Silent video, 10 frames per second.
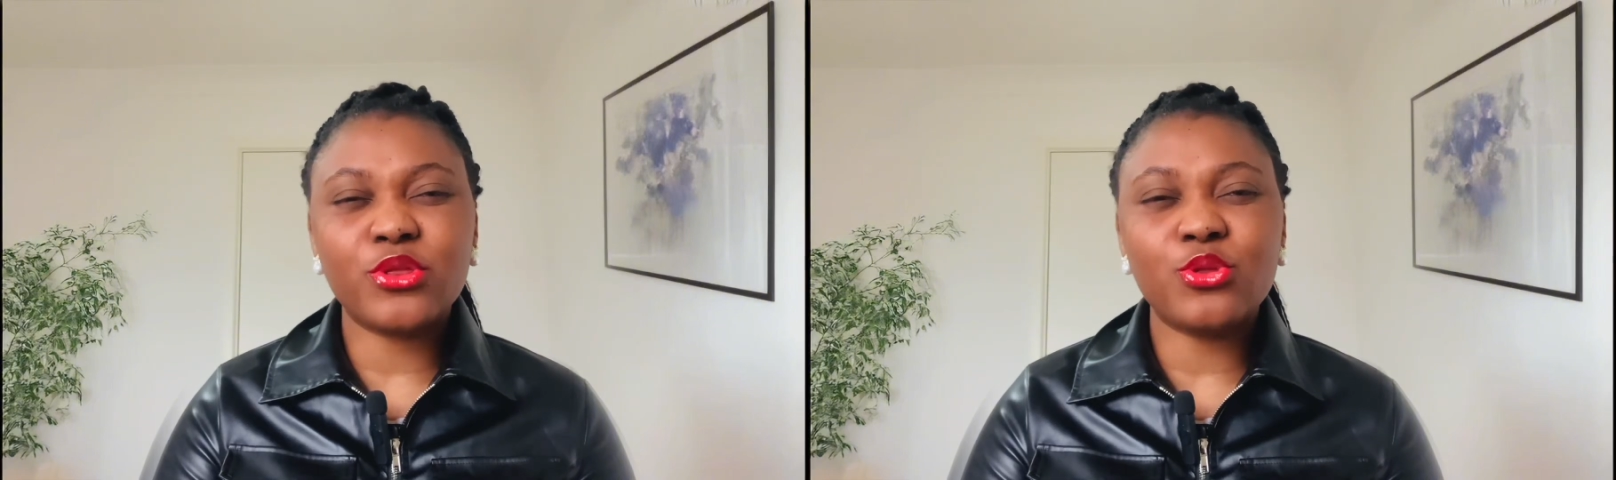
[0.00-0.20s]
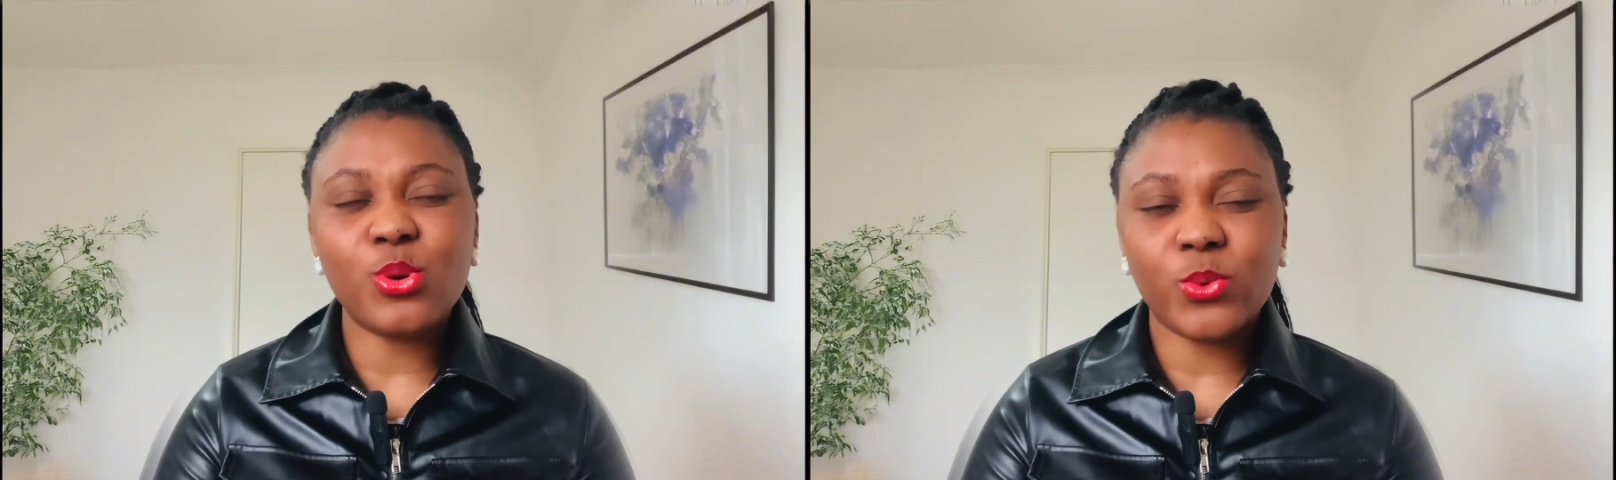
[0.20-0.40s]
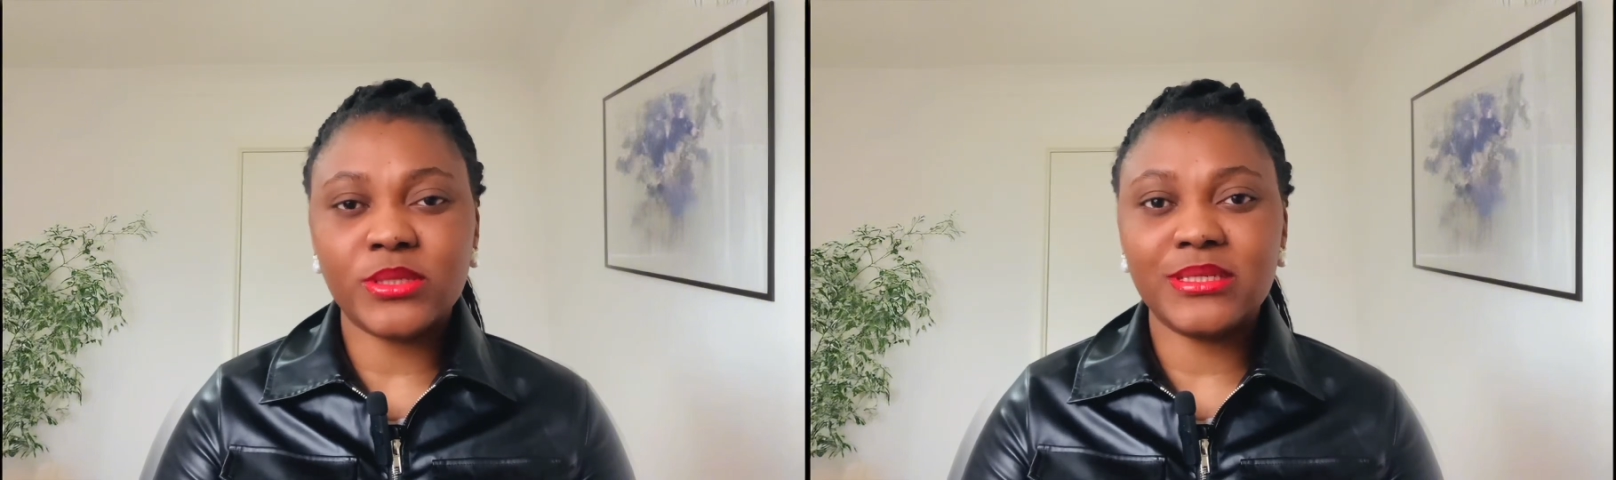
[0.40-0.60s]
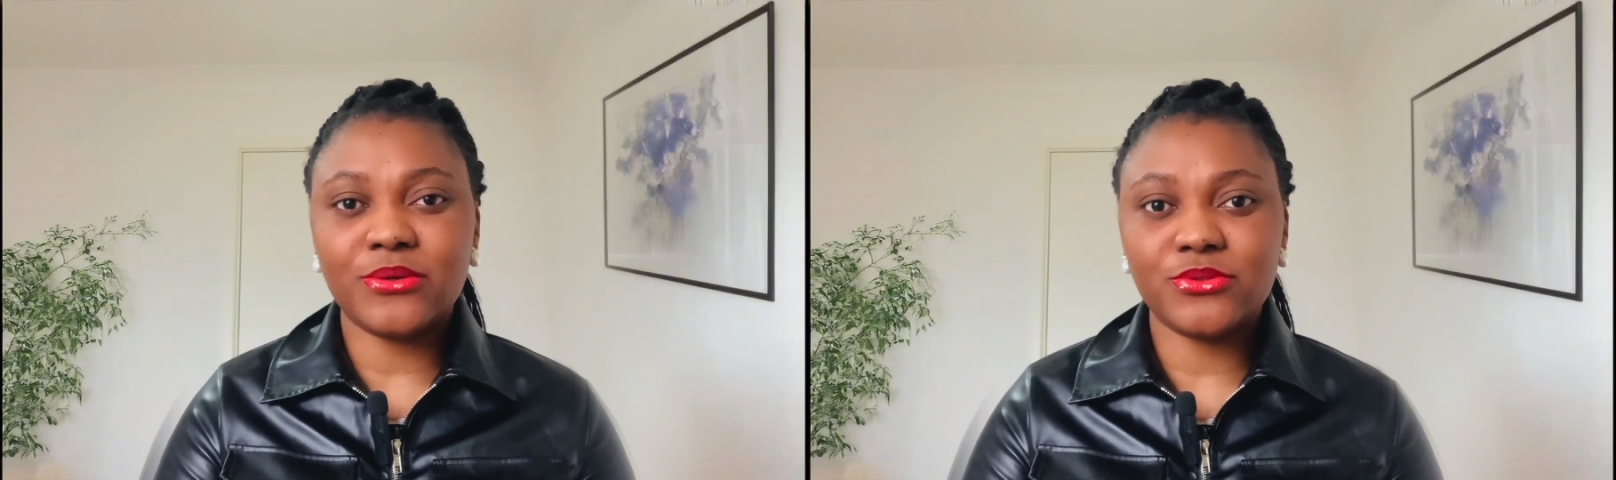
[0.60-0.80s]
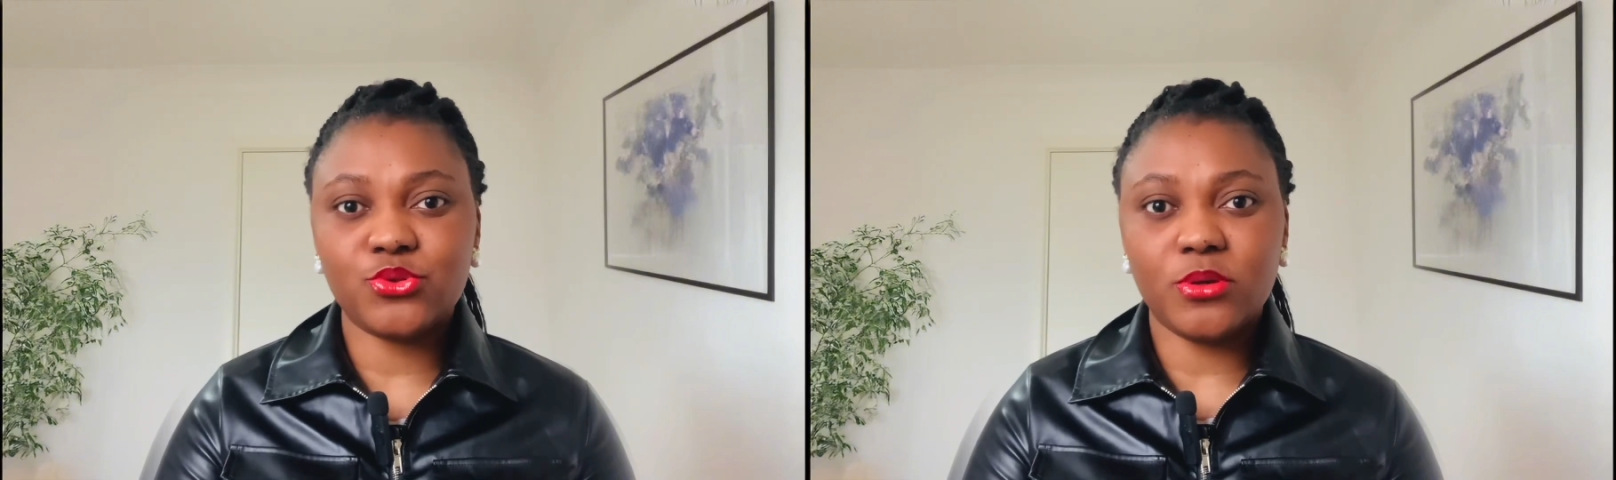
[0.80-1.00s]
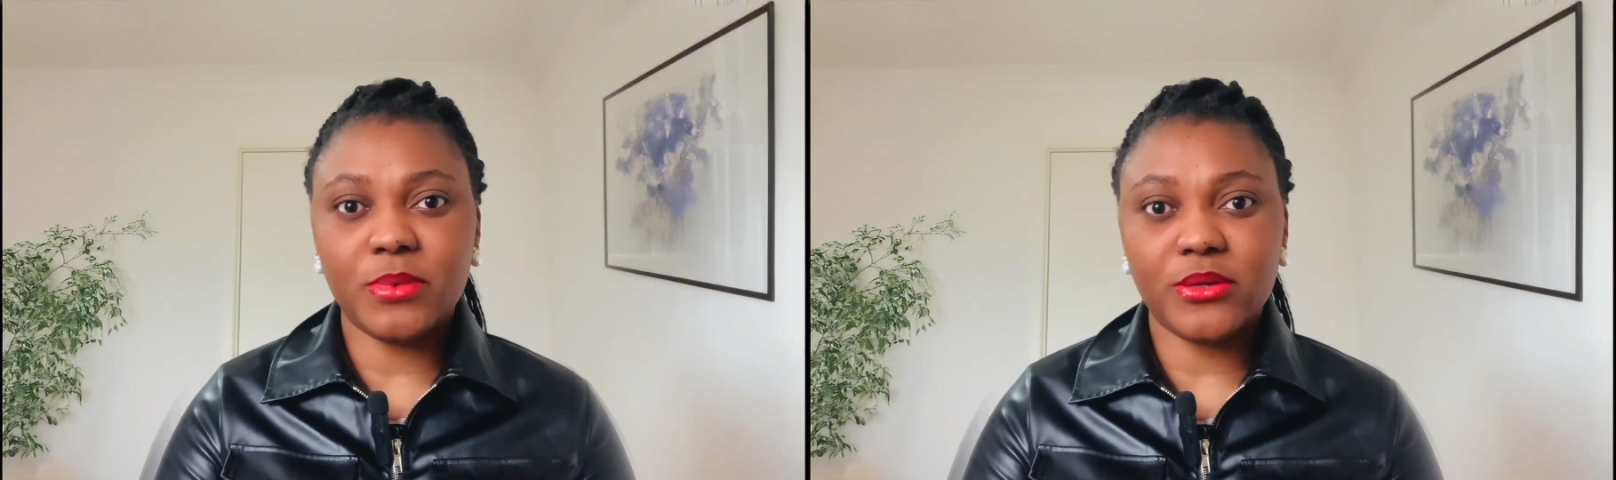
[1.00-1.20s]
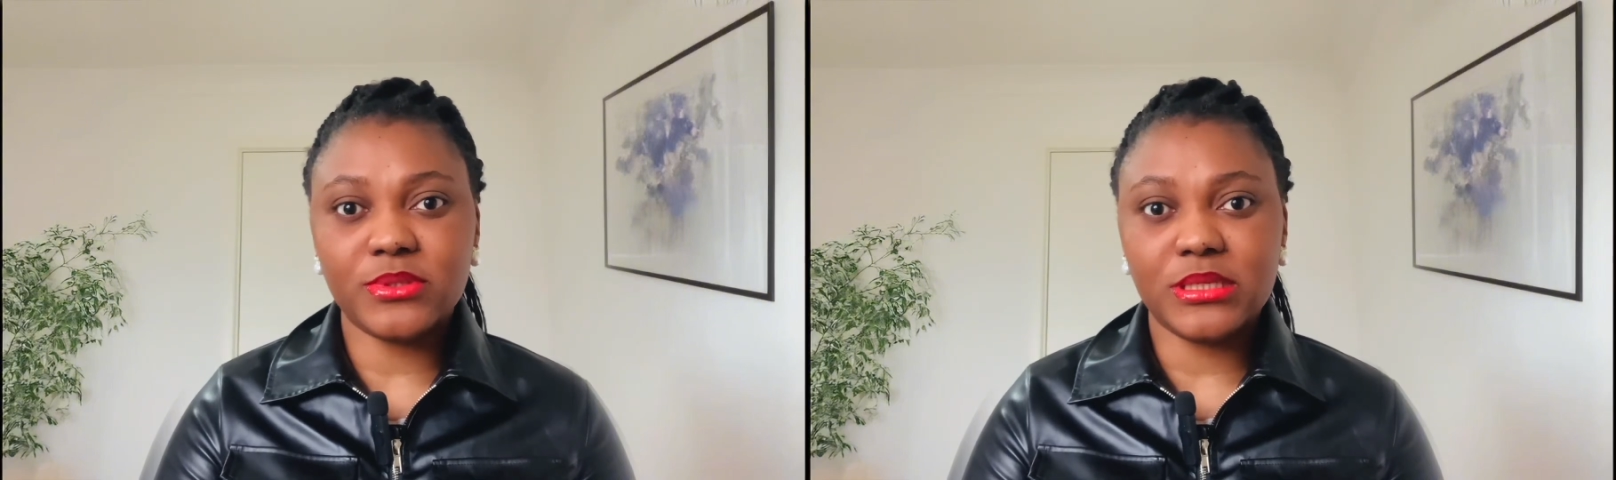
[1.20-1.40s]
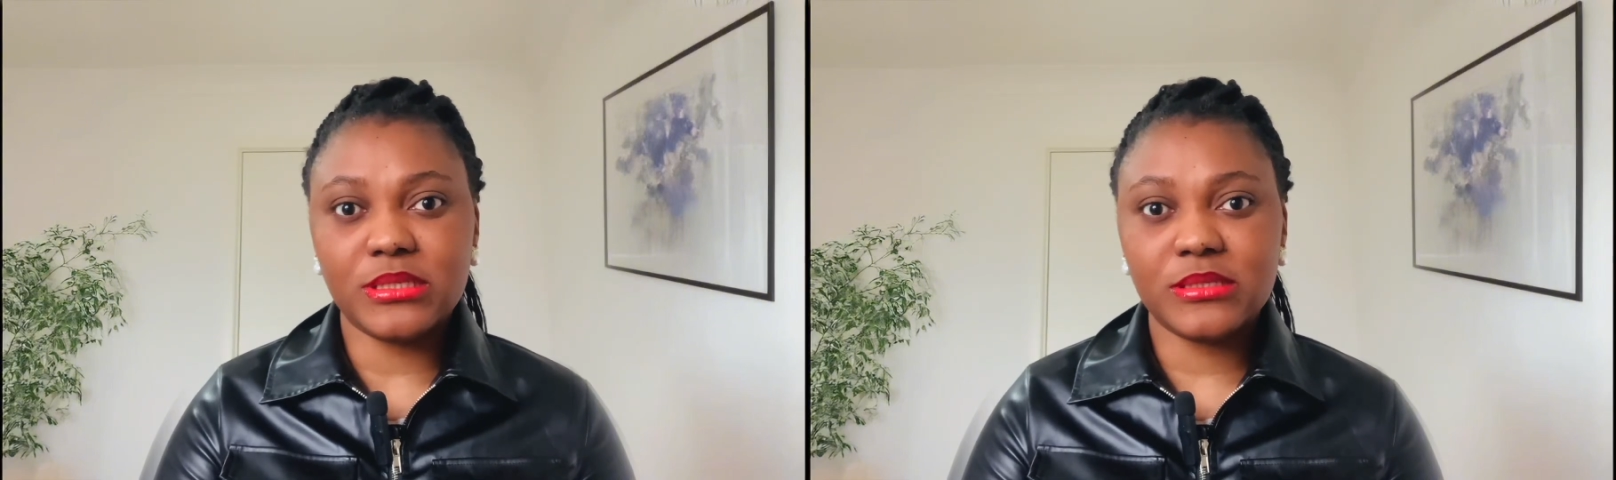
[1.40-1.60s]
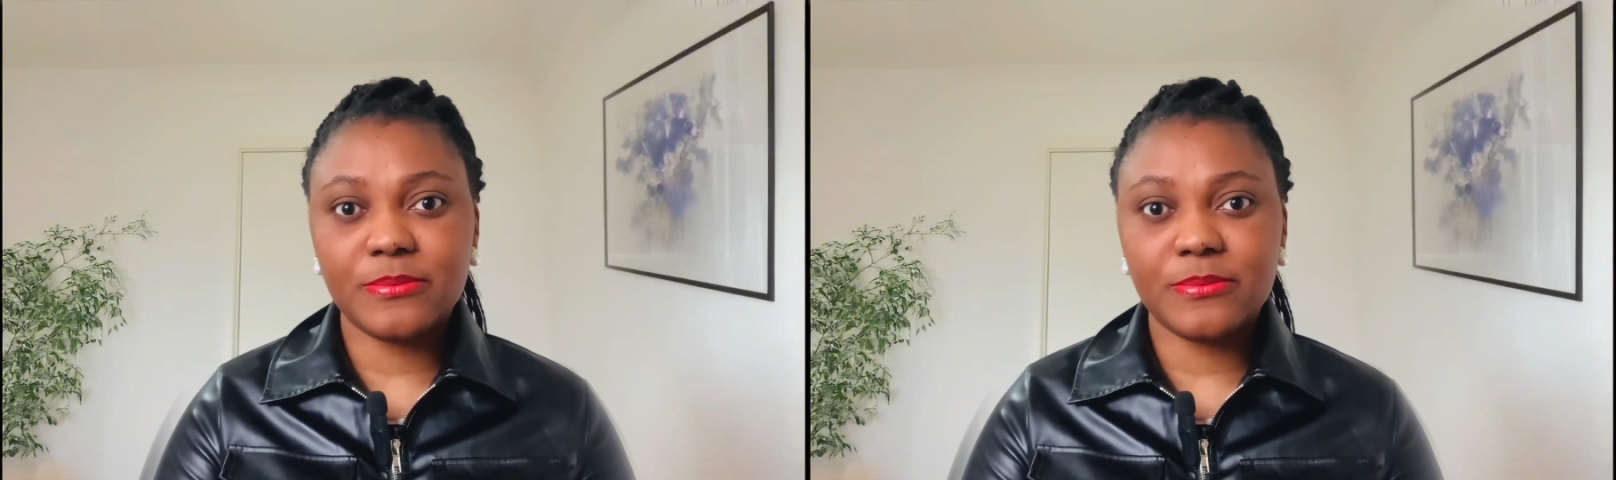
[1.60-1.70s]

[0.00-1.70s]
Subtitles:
No One Tells You About It.